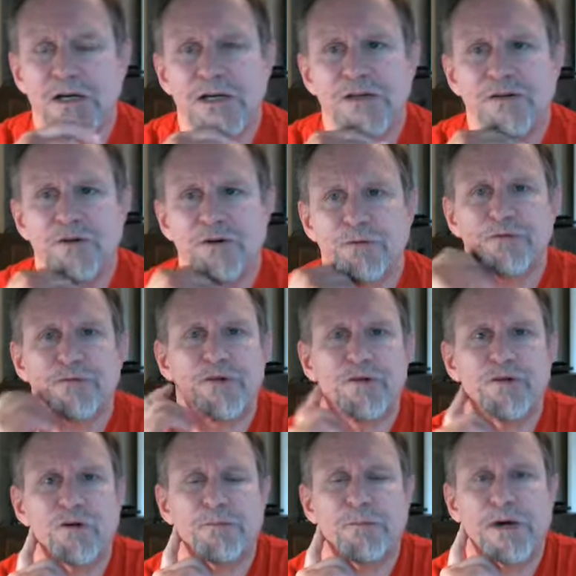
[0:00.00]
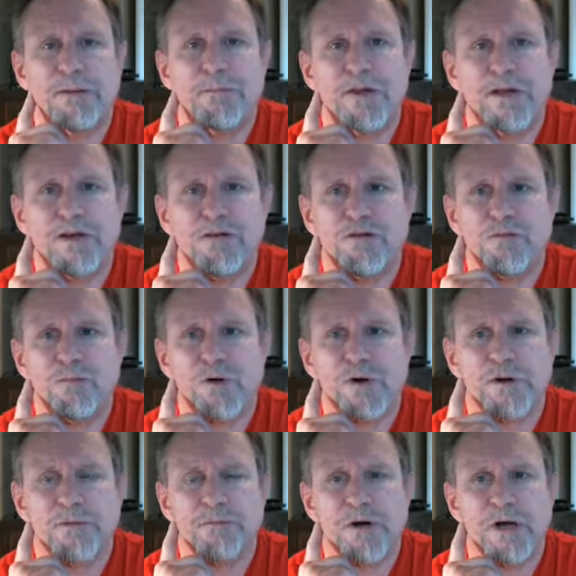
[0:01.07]
in terms of adult population, we're
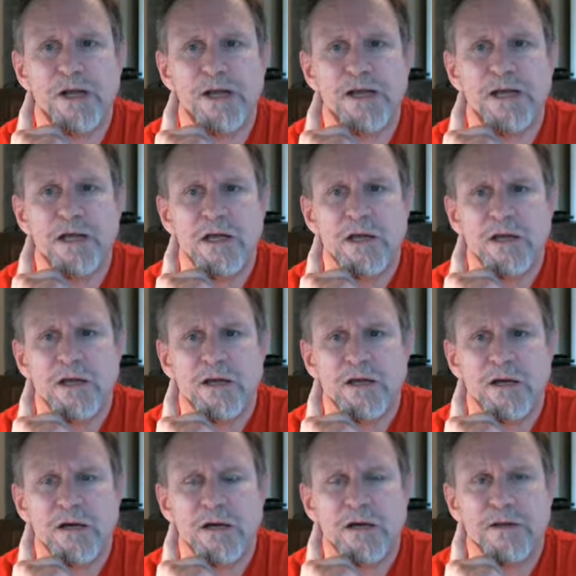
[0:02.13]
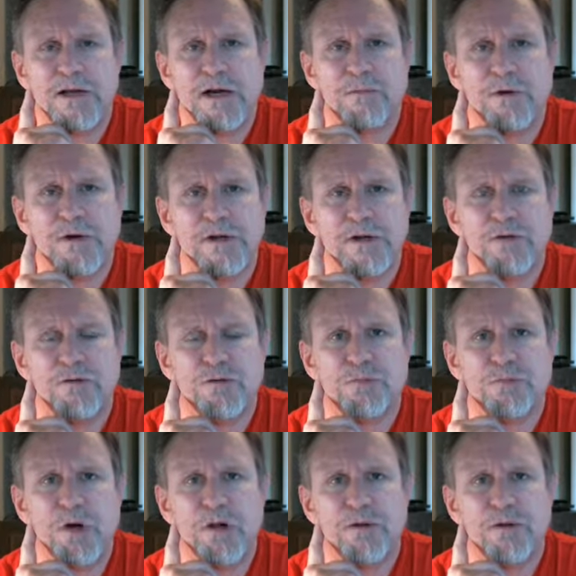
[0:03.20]
going to probably not want to go
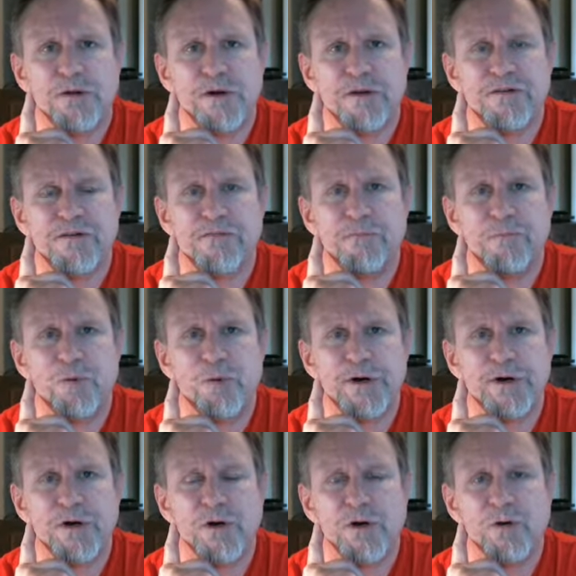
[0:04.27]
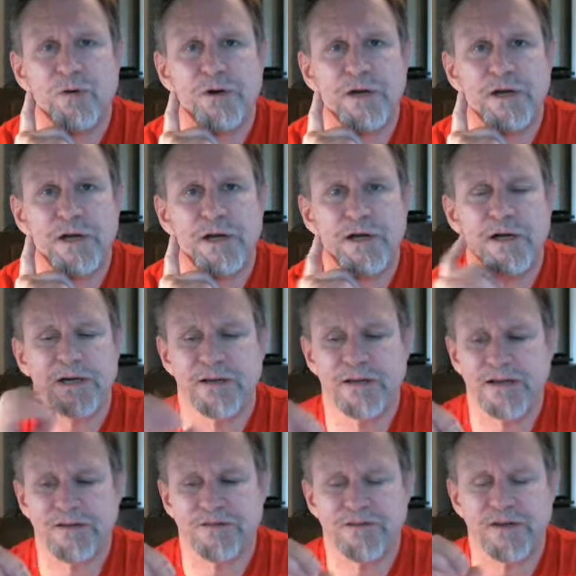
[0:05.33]
smaller than a 7.0, and
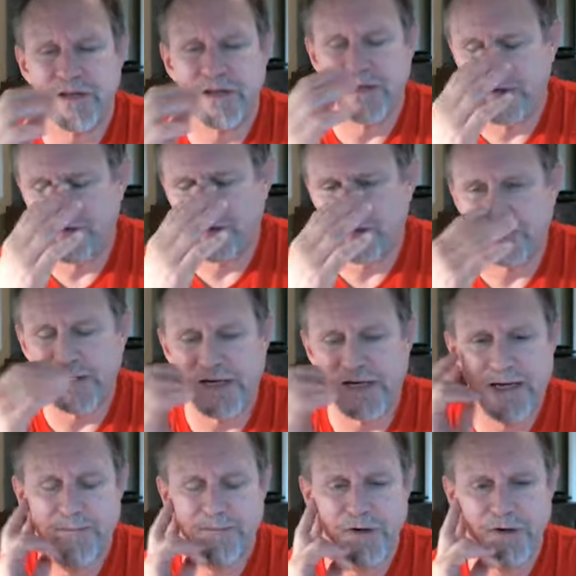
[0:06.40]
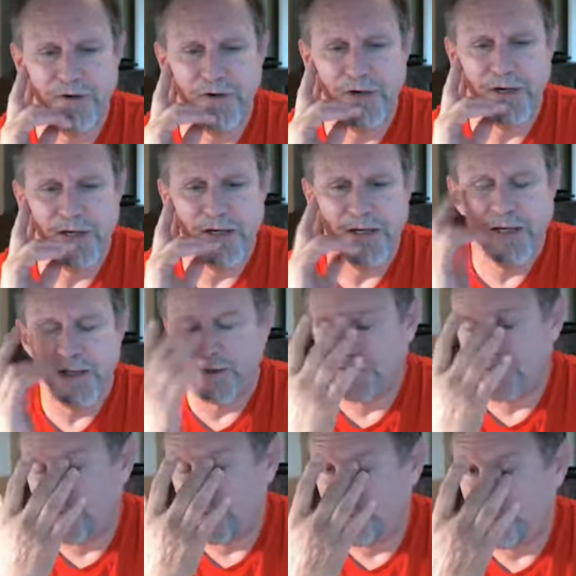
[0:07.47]
that's the internal diameter
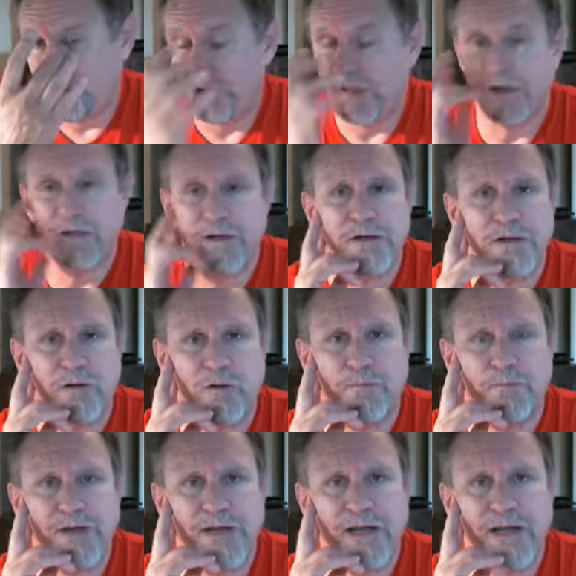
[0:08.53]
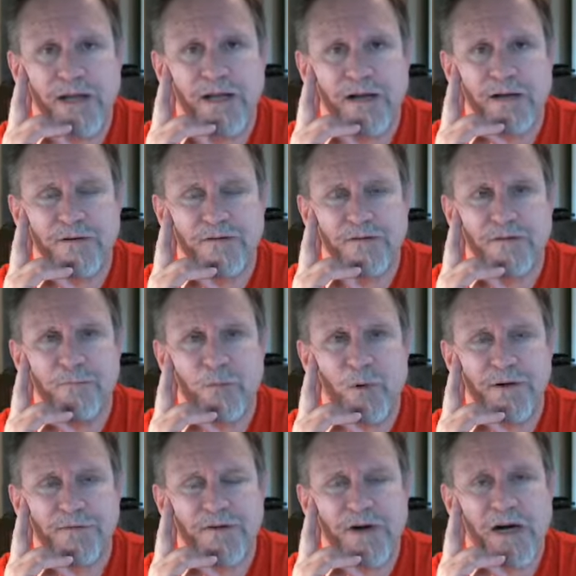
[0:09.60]
tube. Hopefully you get a
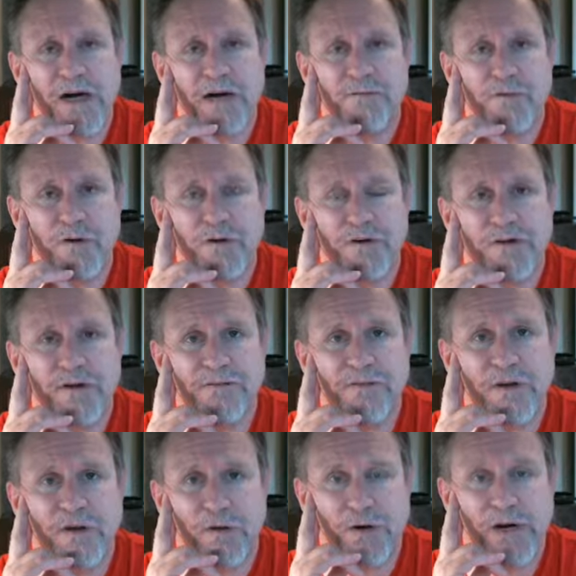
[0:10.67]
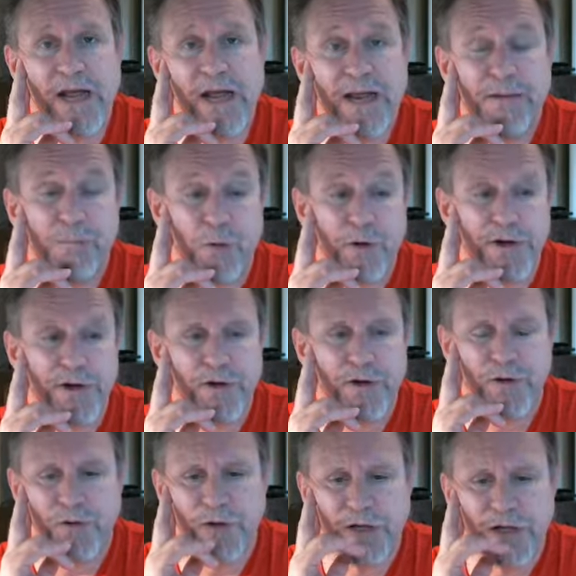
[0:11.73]
7.5 or an
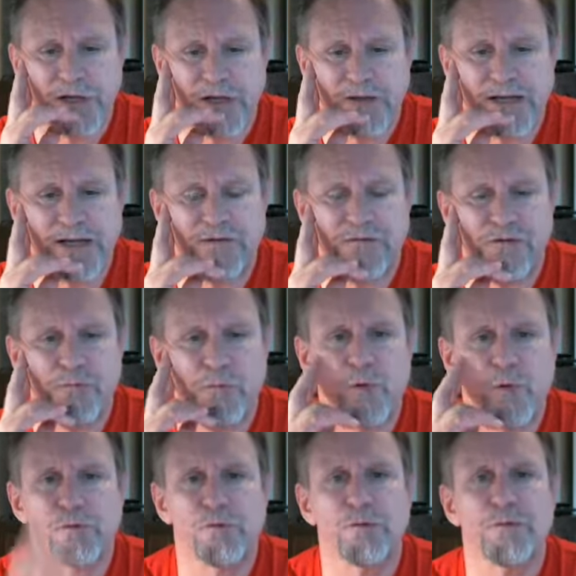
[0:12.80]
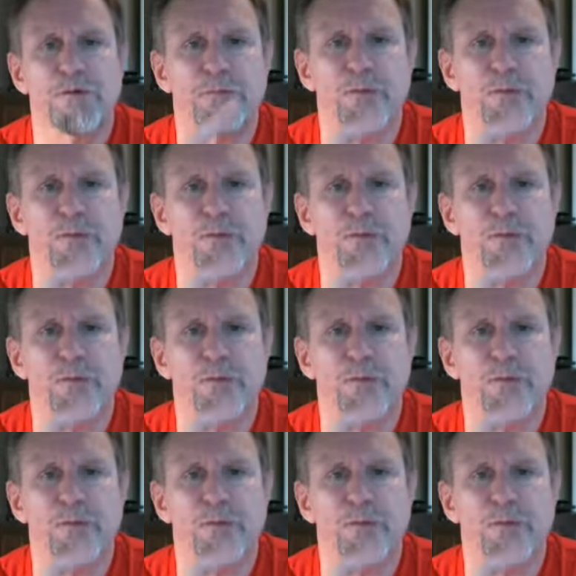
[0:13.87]
8.0. That gives you more room to